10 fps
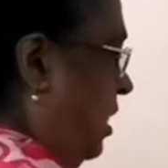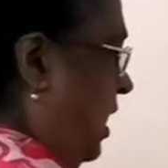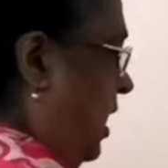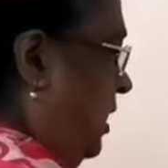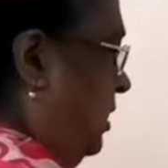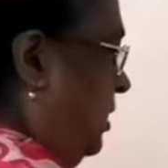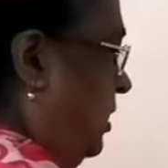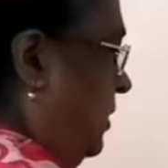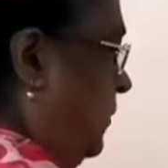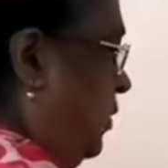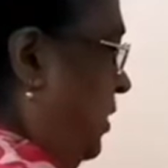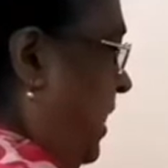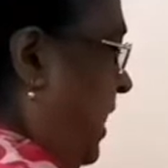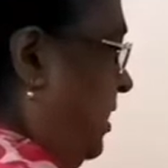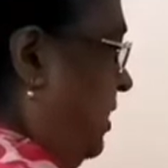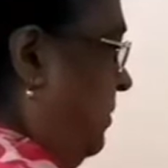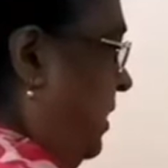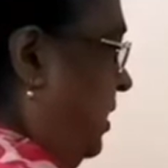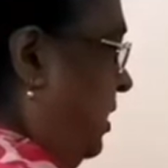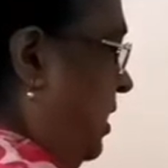And more reactive
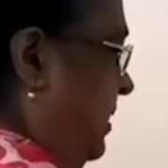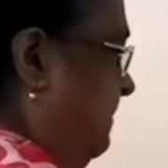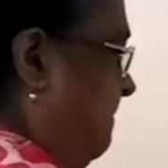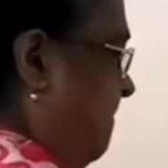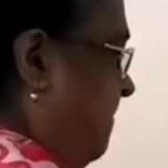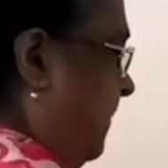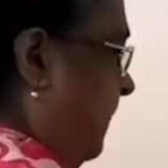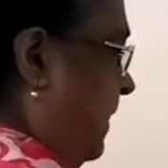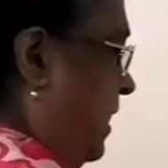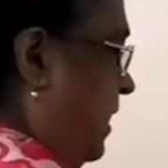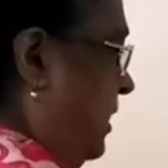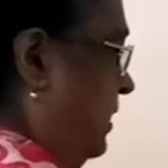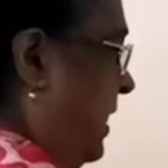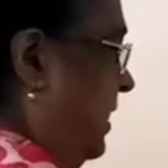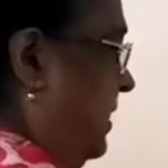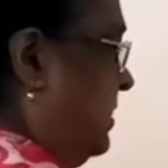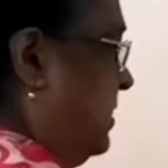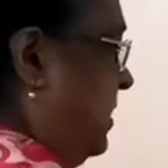metal, that is